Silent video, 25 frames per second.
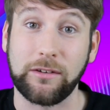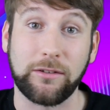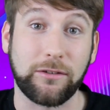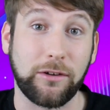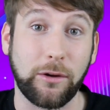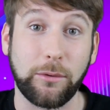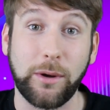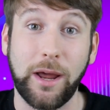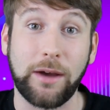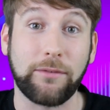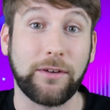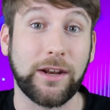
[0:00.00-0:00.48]
and
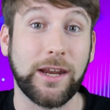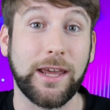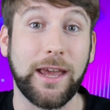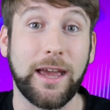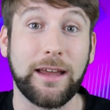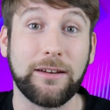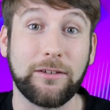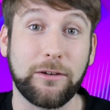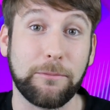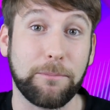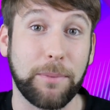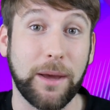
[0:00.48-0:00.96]
don't have any
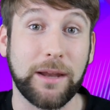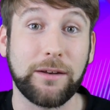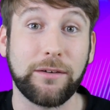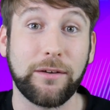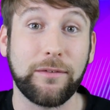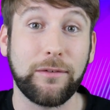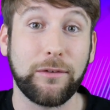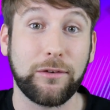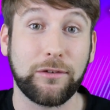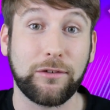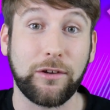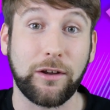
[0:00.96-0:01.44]

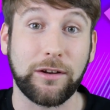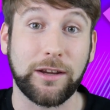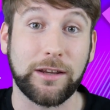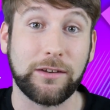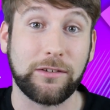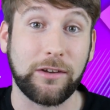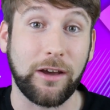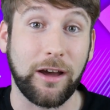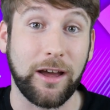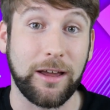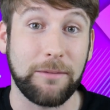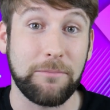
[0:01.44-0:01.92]
independent study
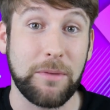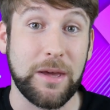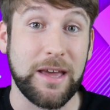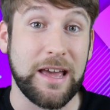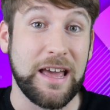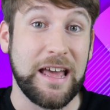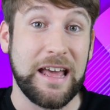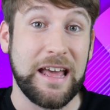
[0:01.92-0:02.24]
time,